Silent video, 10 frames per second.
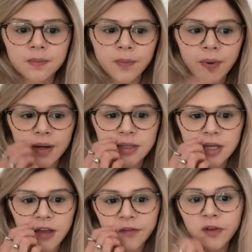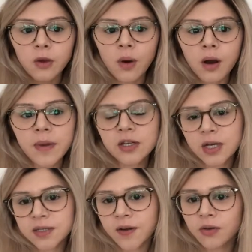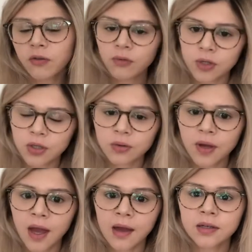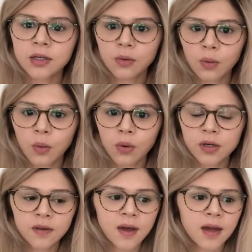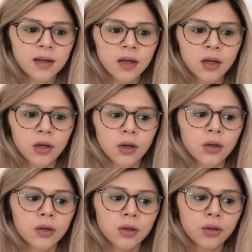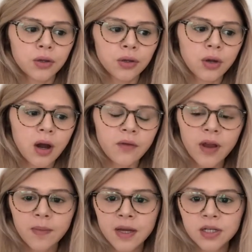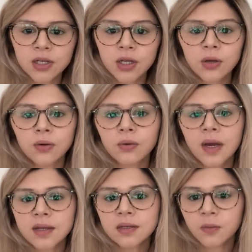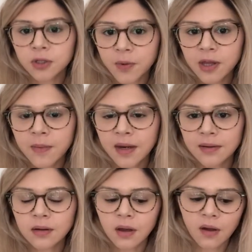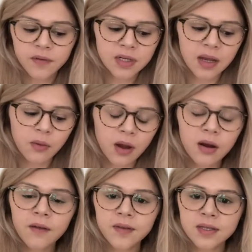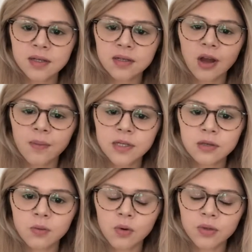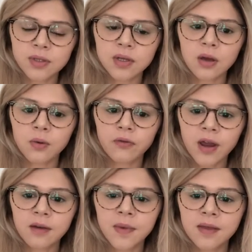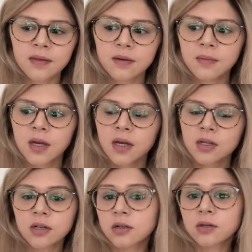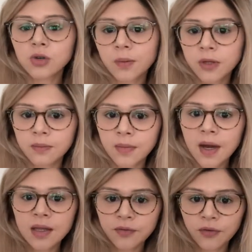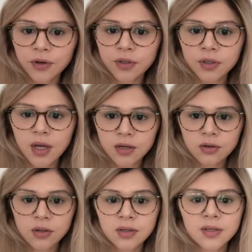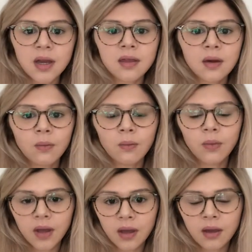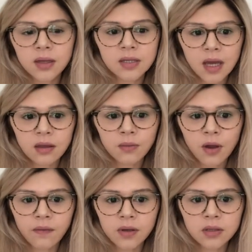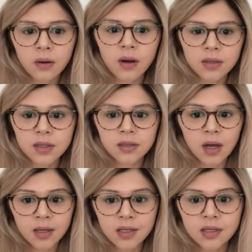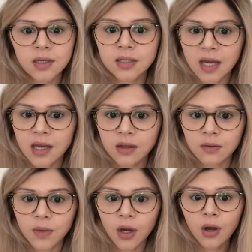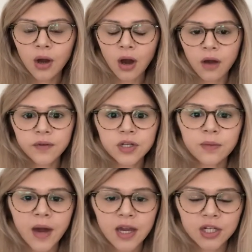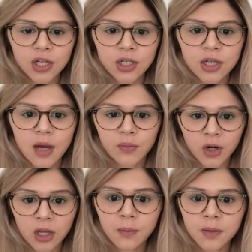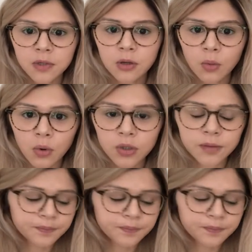But if you are being transferred from critical care to a ward, then I recommend you get someone to bring them in. Like, obviously, we can't have visitors come into the ward, so we'd recommend them to just drop them at the front entrance, and then we can take them over. So us as nurses can take them over to the patient and bring them up to the ward.